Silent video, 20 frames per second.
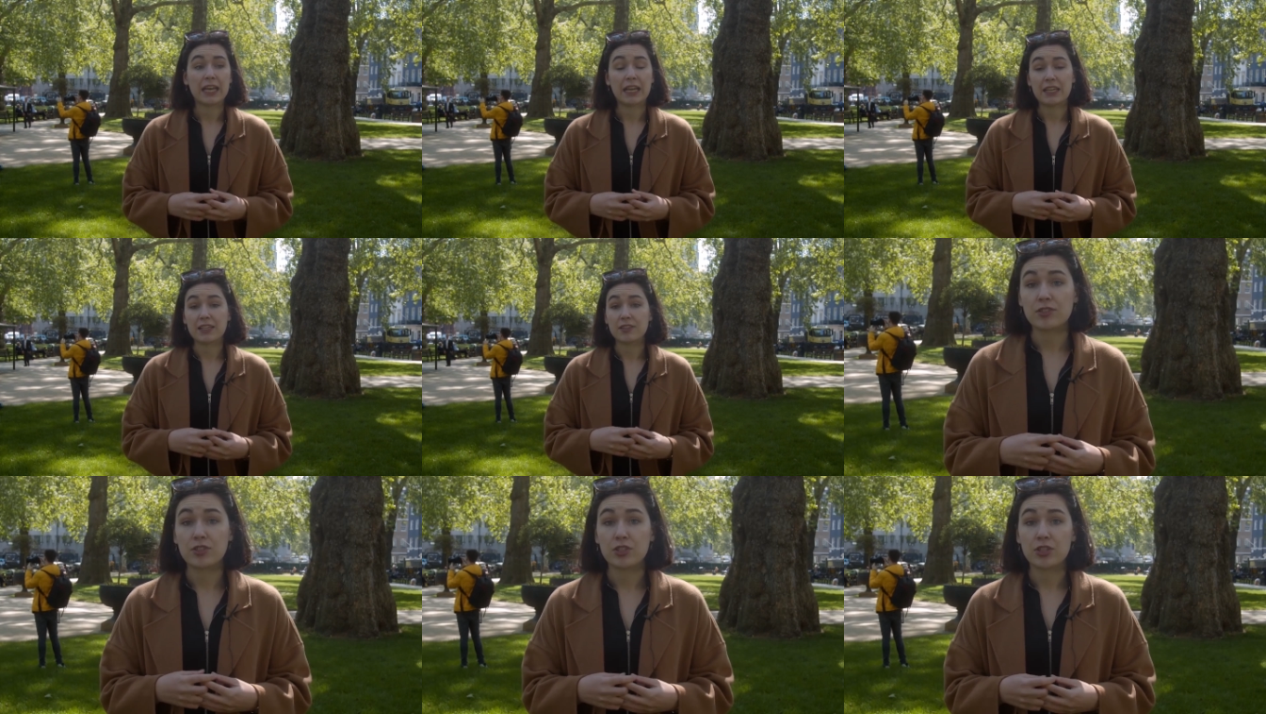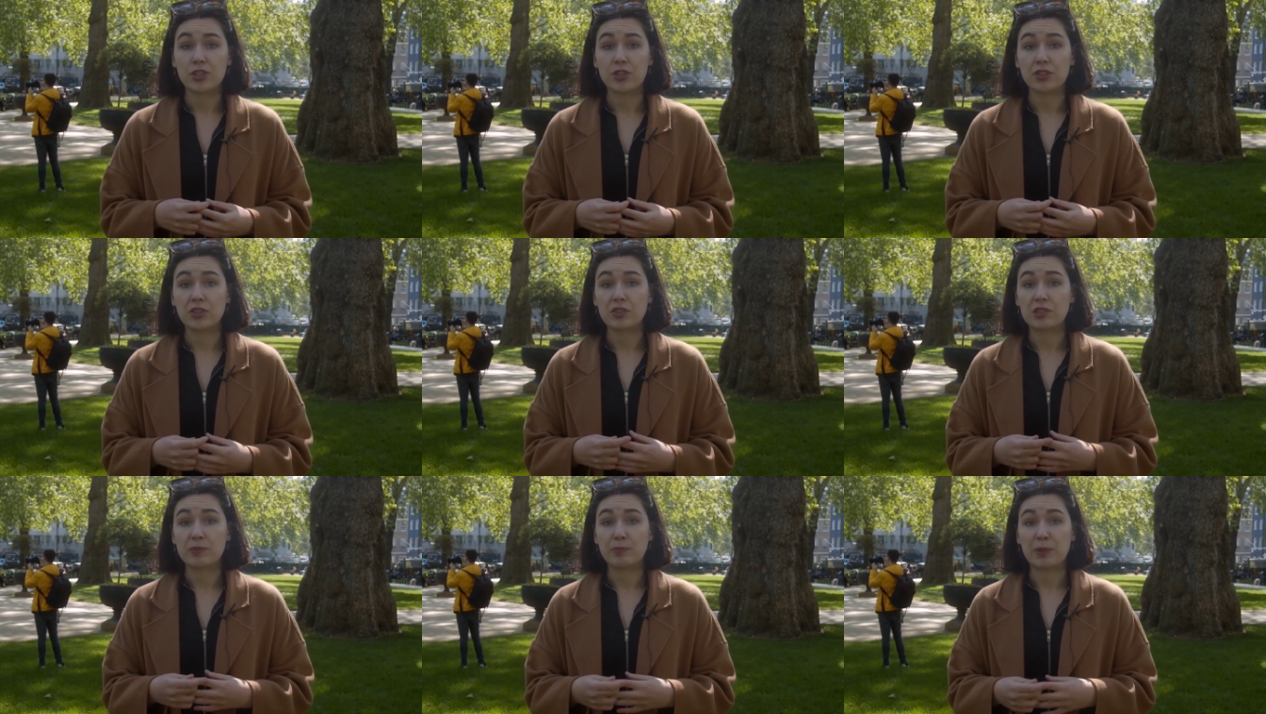is
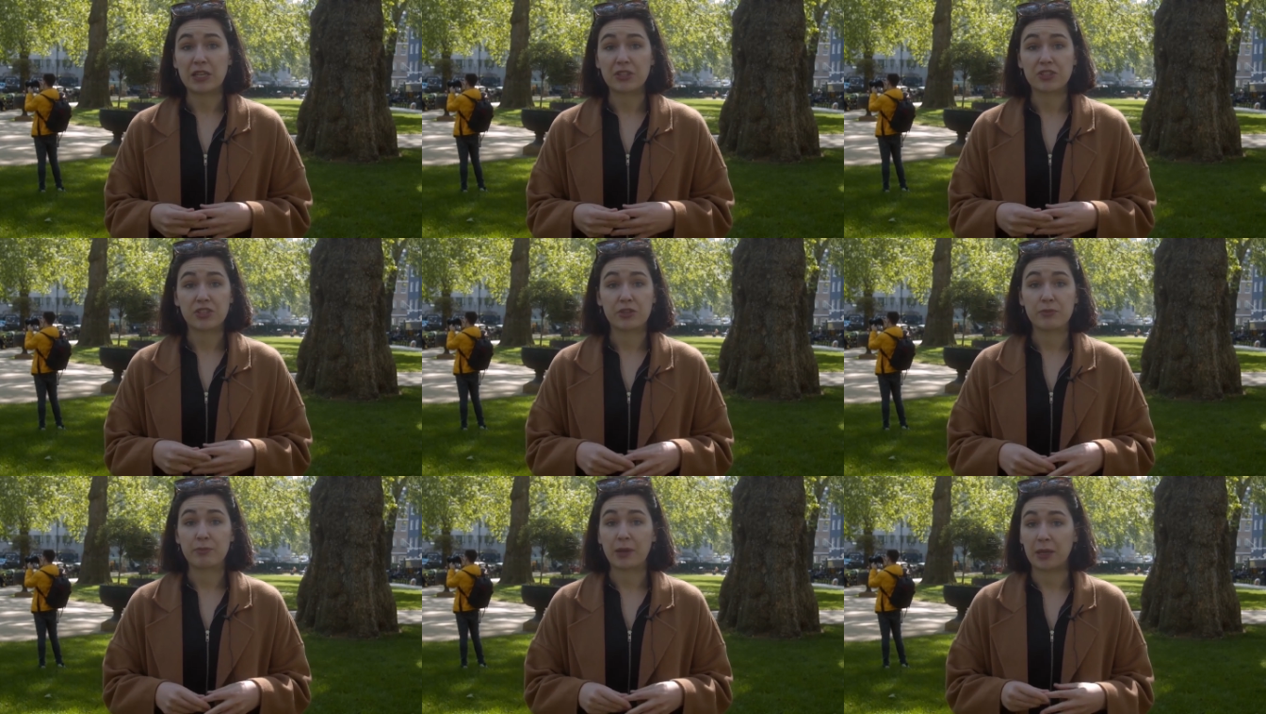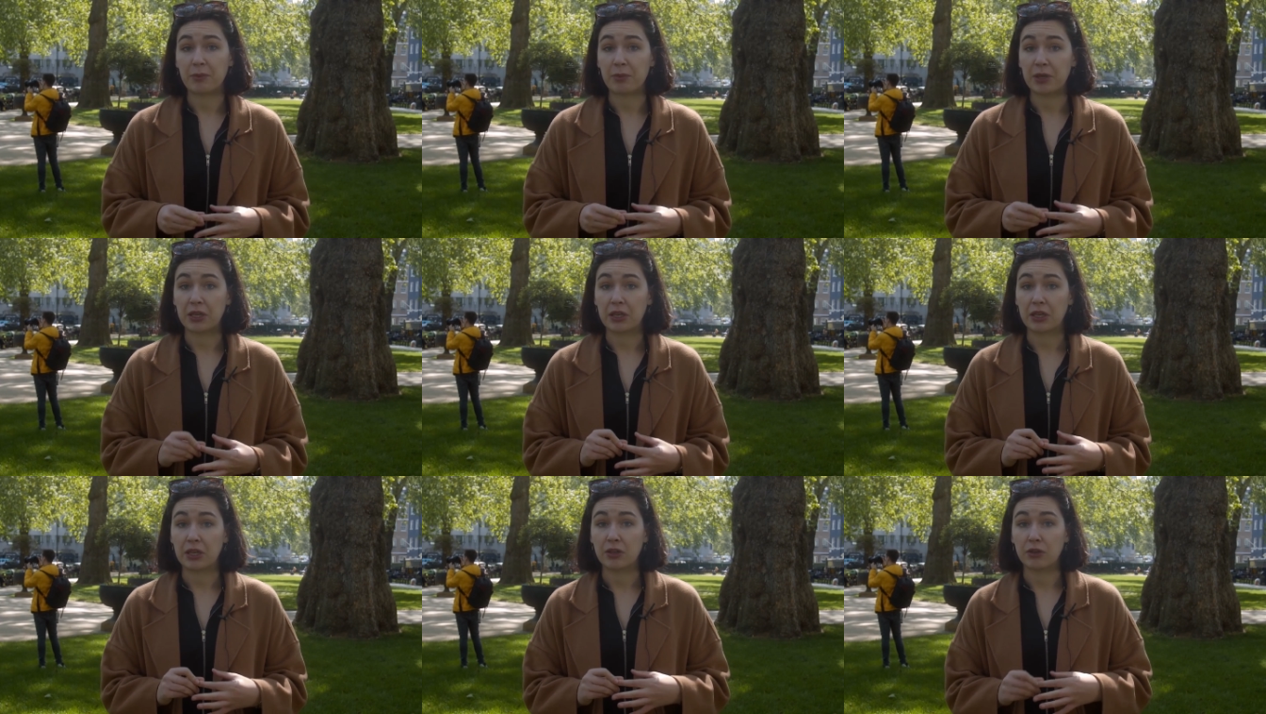to speak to
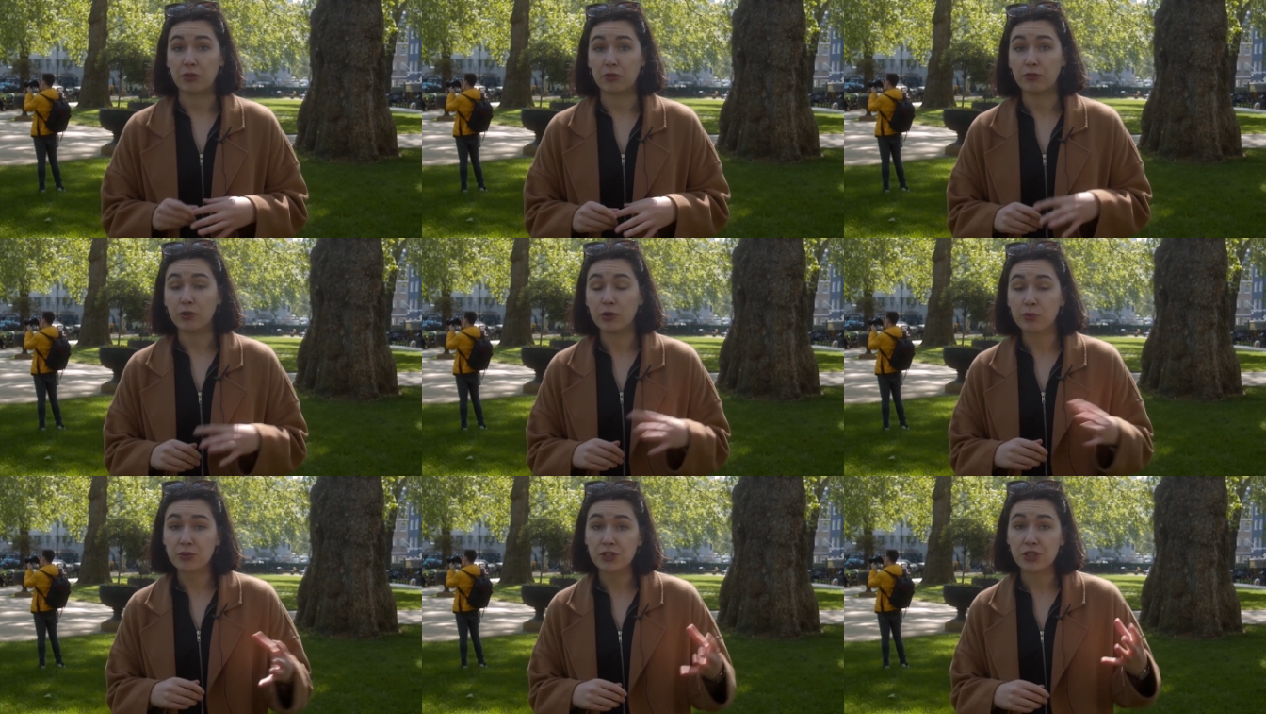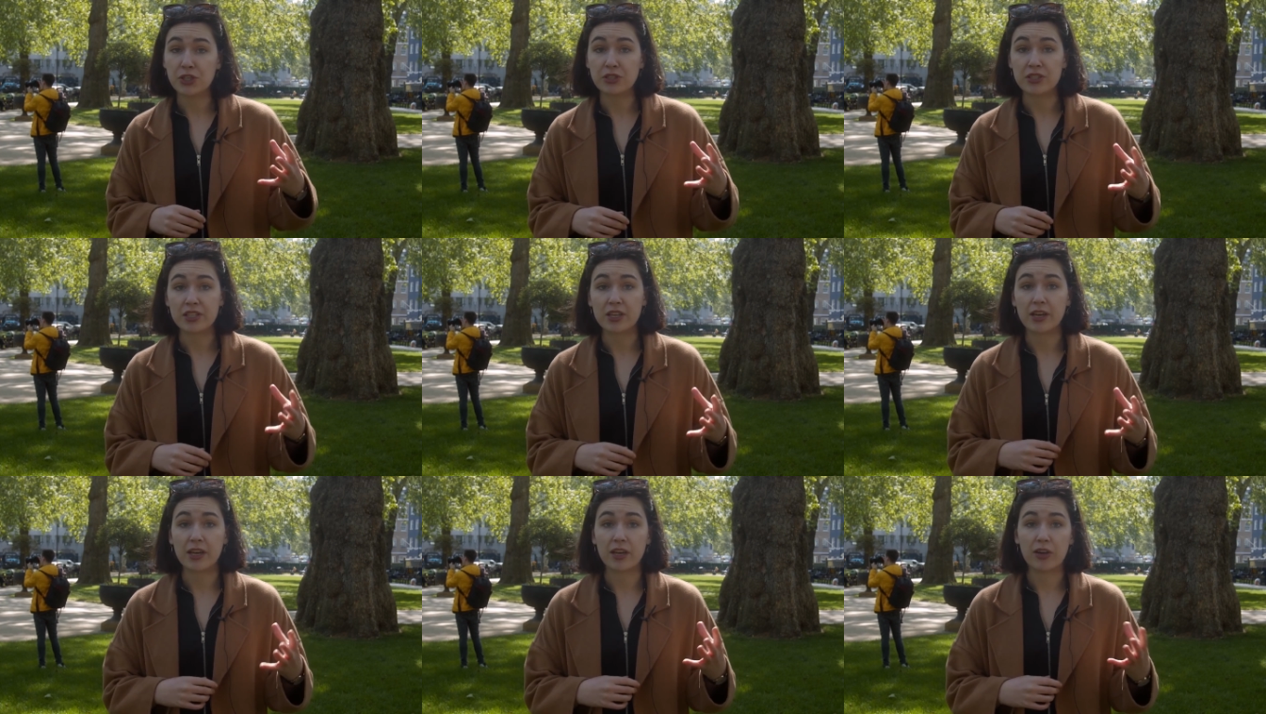maybe your form
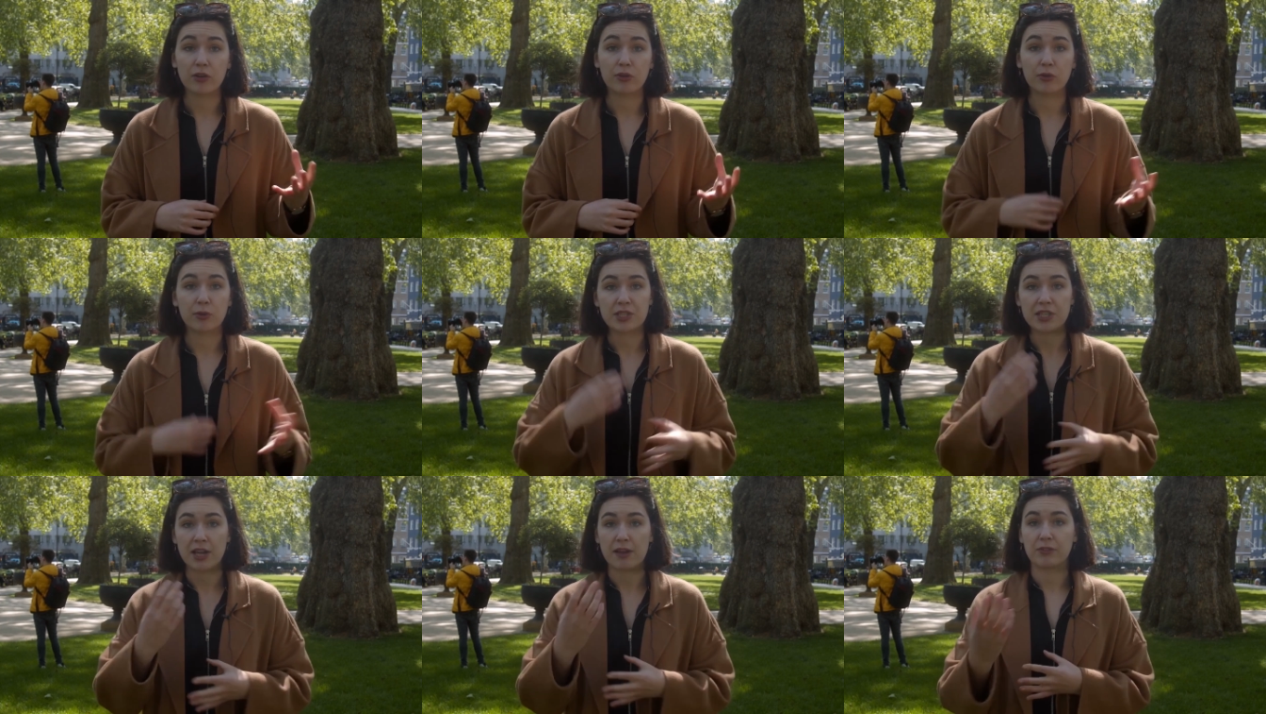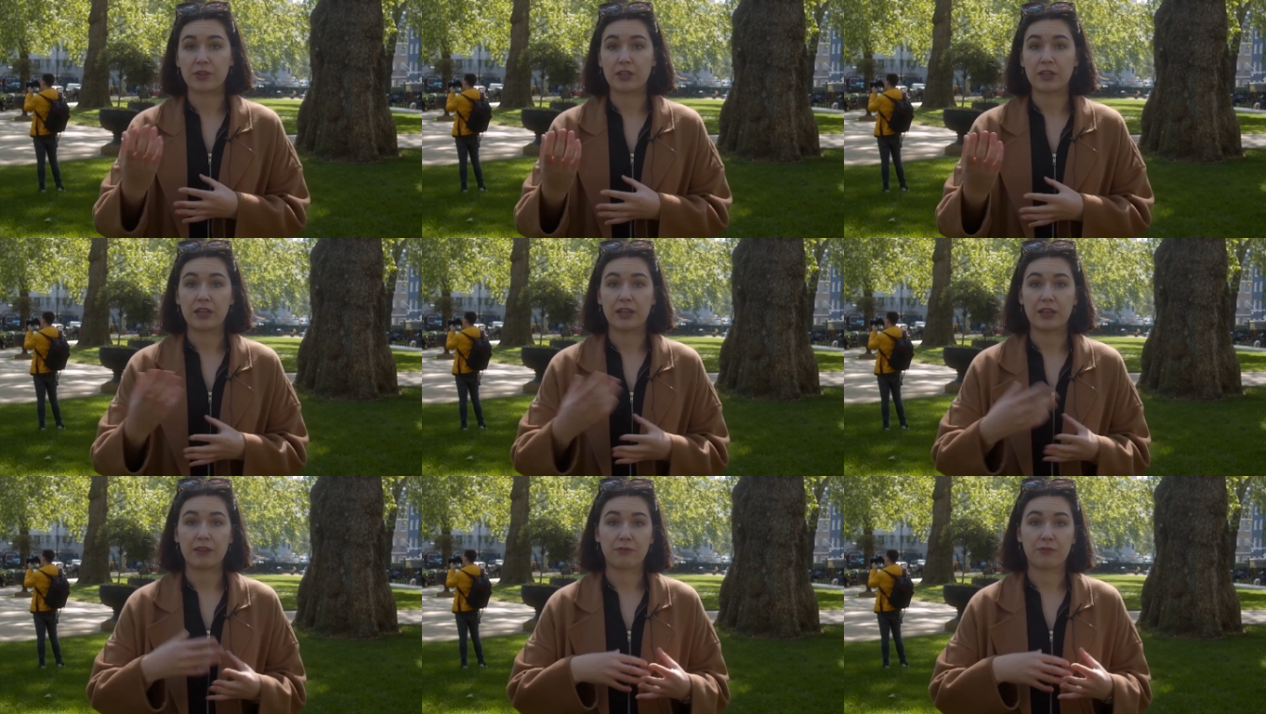tutor or whichever,